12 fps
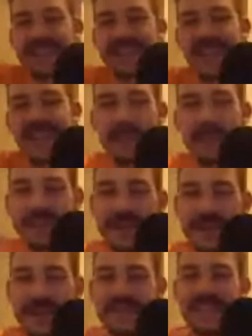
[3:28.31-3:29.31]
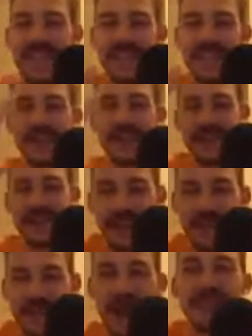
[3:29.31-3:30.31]
cumbersome cylinder
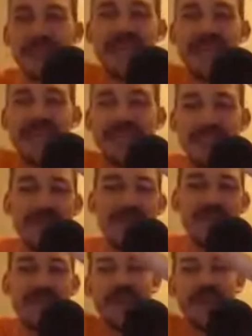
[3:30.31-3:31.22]
of an object to shoot from,